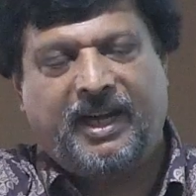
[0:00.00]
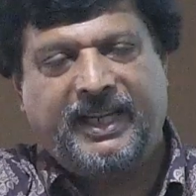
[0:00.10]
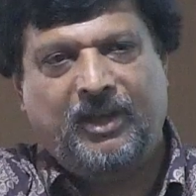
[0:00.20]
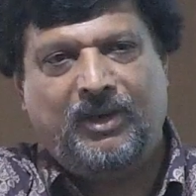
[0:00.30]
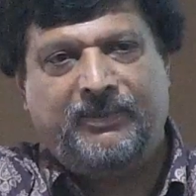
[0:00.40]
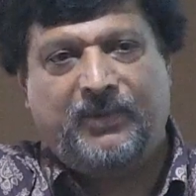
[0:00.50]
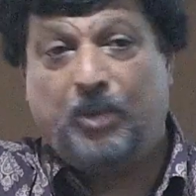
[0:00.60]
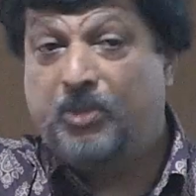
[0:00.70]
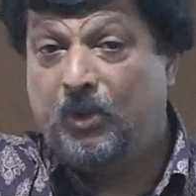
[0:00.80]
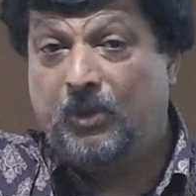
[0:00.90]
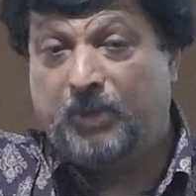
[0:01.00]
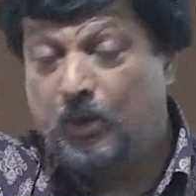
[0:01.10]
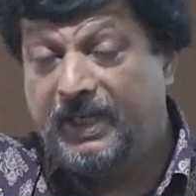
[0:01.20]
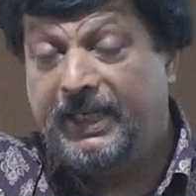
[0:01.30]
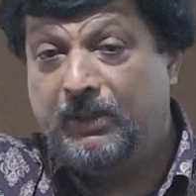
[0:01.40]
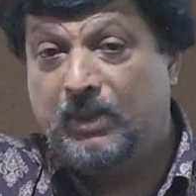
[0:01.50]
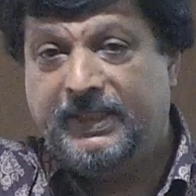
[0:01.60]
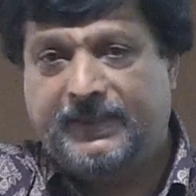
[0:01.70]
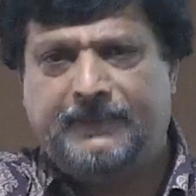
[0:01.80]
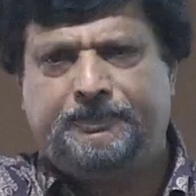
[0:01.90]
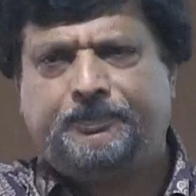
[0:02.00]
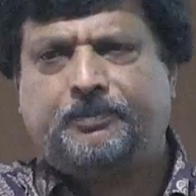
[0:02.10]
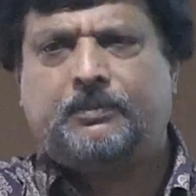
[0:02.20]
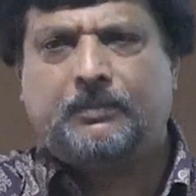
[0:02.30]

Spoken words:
curriculum for plurilingualism,